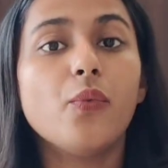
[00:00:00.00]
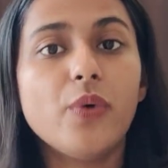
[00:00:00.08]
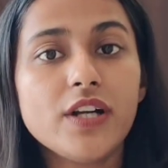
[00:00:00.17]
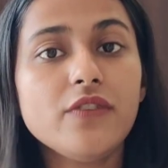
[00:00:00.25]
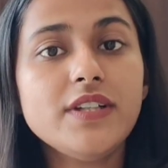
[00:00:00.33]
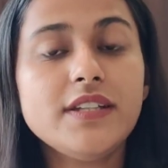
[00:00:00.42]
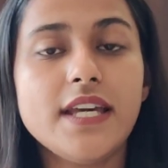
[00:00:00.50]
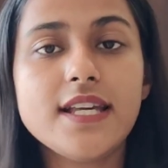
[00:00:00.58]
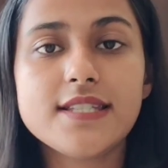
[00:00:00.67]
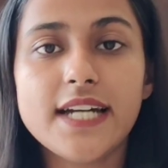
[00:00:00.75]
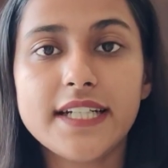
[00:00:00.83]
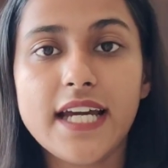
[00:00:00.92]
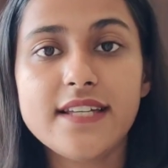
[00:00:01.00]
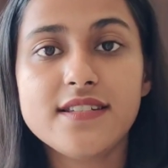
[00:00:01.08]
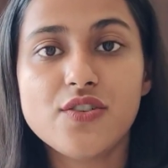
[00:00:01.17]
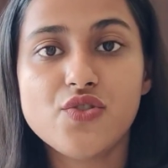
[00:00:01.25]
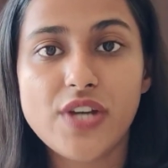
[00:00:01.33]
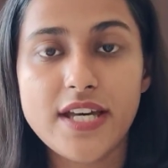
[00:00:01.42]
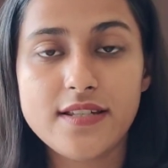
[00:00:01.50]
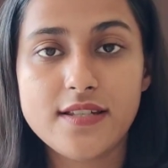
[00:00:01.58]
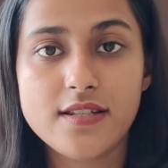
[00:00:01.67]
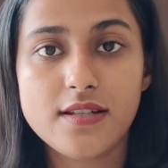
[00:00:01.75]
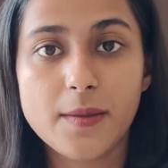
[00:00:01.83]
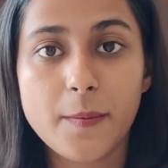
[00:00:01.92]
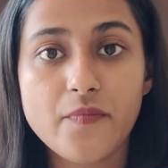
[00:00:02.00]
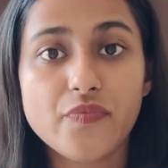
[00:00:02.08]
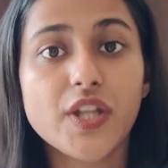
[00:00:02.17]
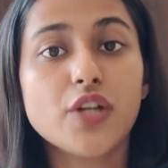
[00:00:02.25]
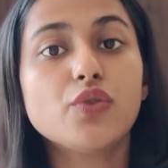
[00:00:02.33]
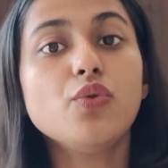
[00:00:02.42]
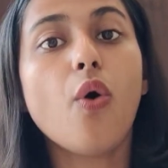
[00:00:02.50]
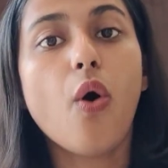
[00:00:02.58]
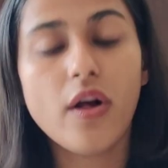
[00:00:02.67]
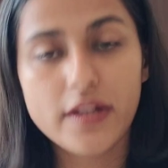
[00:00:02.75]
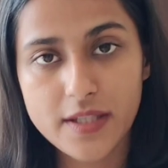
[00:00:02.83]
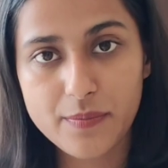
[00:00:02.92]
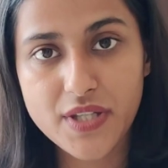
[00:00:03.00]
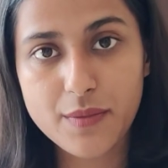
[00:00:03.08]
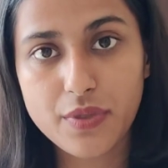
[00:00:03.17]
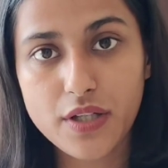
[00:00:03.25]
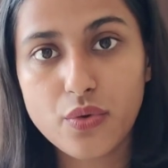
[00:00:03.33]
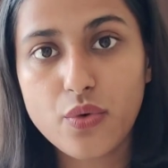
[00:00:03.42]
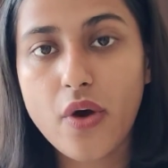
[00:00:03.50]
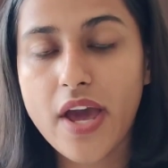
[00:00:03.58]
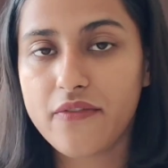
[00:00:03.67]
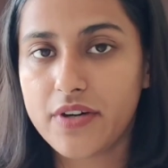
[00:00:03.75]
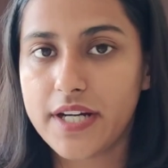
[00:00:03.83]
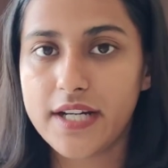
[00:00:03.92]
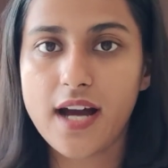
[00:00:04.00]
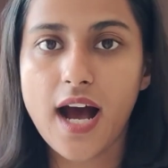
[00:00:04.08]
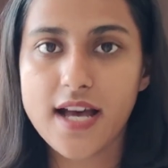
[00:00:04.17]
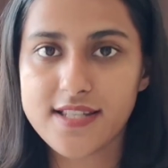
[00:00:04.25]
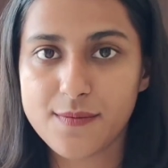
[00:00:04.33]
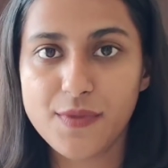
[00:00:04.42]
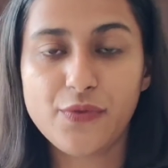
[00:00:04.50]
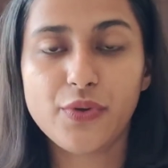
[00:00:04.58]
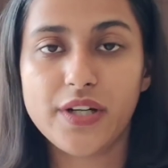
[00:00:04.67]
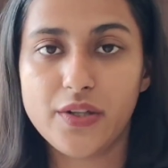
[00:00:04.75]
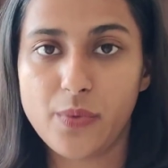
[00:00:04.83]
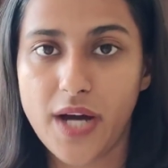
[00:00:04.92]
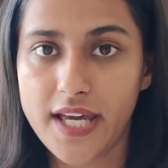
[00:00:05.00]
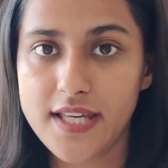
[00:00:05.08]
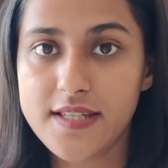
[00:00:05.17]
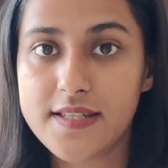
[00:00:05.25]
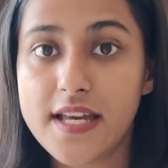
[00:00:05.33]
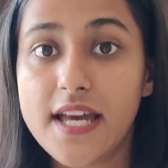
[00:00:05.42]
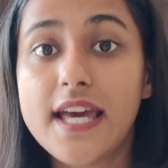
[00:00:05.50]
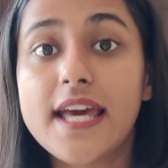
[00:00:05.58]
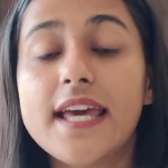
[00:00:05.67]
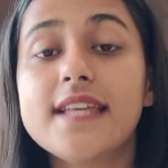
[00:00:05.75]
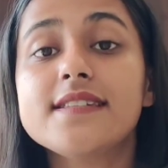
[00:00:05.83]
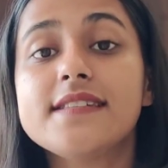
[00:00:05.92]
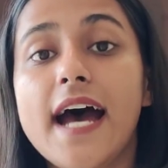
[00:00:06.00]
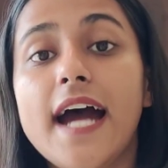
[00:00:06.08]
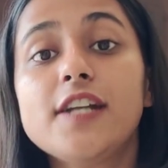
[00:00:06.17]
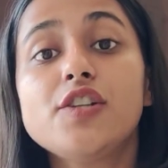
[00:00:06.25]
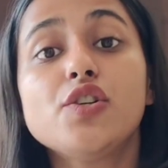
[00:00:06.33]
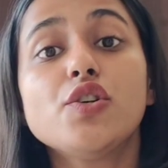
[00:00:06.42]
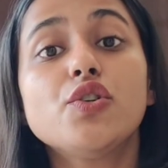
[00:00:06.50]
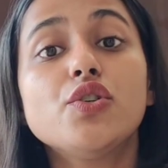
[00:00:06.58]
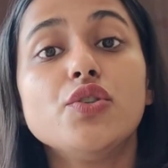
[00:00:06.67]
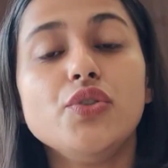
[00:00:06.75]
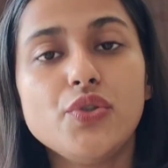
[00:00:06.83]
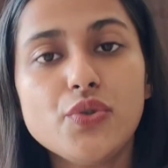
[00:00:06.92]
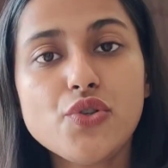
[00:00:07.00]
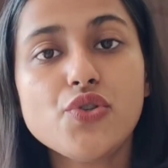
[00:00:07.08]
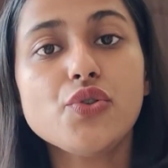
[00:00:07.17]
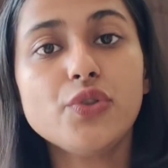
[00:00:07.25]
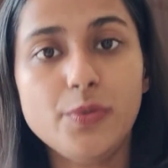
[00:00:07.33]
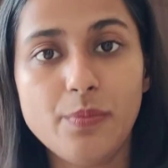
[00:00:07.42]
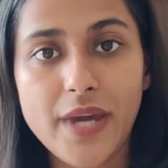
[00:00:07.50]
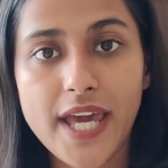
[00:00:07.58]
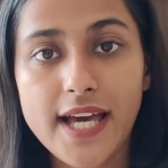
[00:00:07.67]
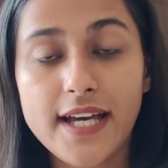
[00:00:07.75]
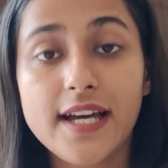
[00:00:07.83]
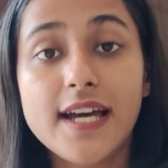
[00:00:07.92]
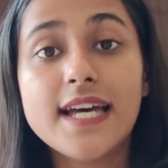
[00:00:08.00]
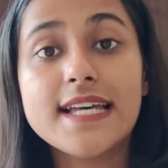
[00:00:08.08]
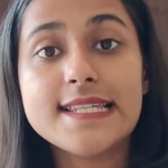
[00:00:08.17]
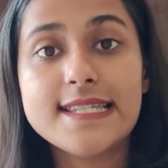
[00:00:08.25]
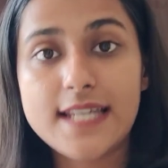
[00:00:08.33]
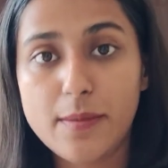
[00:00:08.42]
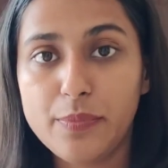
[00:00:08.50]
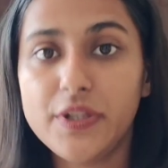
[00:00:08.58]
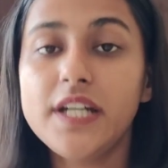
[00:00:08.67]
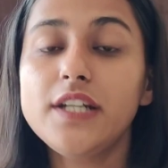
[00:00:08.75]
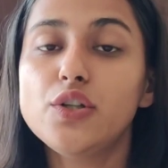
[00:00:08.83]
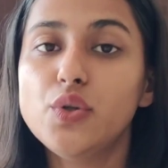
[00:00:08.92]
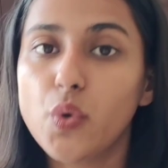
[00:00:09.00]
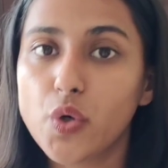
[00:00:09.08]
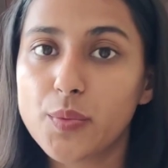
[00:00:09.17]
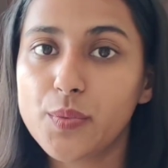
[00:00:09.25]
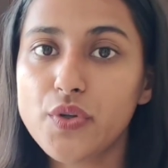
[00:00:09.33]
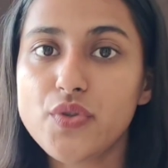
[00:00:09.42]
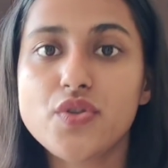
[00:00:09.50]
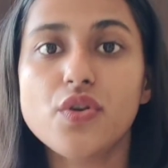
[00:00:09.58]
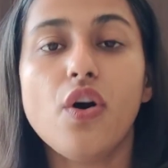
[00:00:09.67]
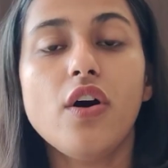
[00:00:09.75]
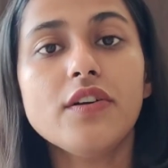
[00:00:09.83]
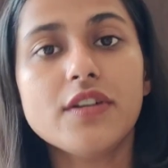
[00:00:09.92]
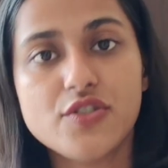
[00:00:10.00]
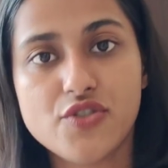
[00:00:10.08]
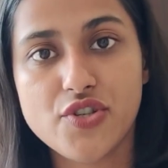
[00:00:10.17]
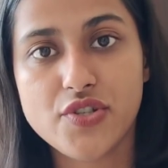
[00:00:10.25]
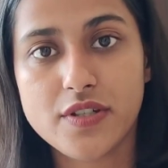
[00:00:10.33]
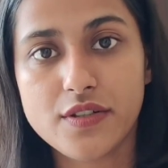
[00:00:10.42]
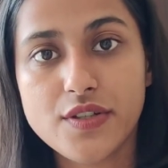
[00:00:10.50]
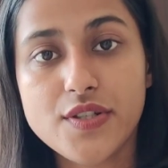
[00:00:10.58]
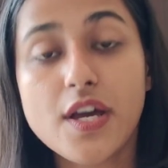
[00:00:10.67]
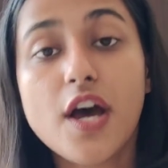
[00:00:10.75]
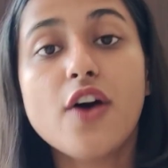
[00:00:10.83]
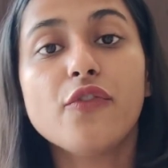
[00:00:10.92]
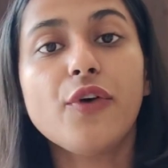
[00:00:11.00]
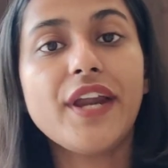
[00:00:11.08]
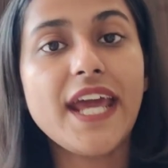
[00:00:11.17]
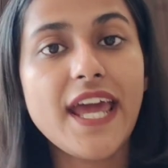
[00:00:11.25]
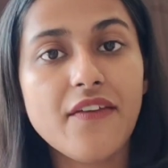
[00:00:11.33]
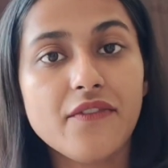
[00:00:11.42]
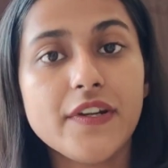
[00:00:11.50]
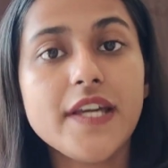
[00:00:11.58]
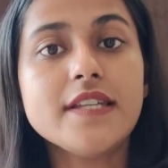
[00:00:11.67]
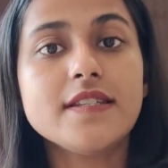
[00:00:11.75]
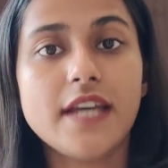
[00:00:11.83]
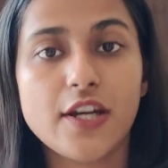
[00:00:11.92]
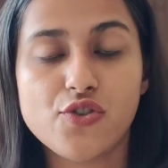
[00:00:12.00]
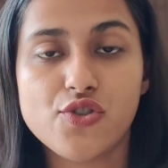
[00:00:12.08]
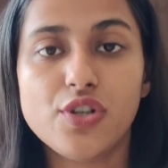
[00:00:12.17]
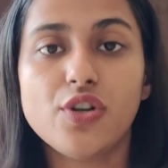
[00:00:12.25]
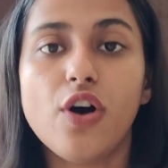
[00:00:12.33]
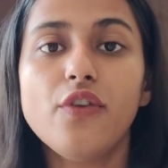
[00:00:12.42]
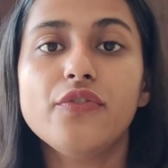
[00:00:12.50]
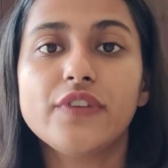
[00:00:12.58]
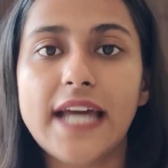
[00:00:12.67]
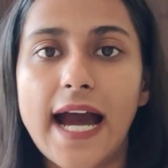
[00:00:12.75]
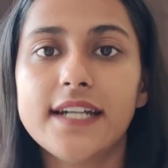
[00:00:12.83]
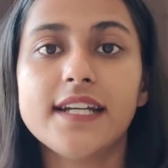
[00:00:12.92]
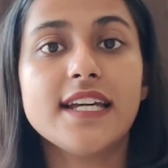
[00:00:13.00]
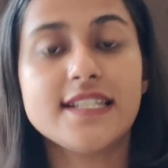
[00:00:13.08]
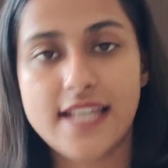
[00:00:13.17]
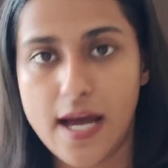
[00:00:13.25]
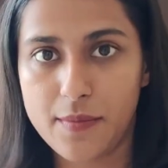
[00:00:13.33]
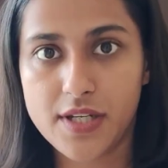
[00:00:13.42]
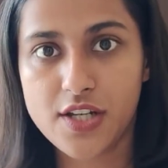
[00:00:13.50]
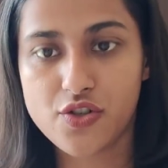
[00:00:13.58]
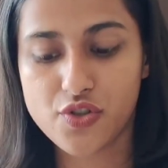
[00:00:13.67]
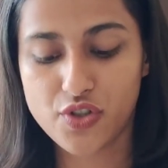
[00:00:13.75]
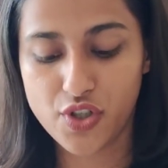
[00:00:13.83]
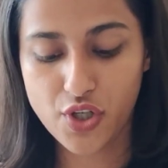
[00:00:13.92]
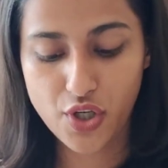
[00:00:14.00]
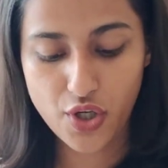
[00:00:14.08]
one of the things that I suggest to all the people who ever ask me for advice is that you should make separate notebooks or registers for every section of CAT examination.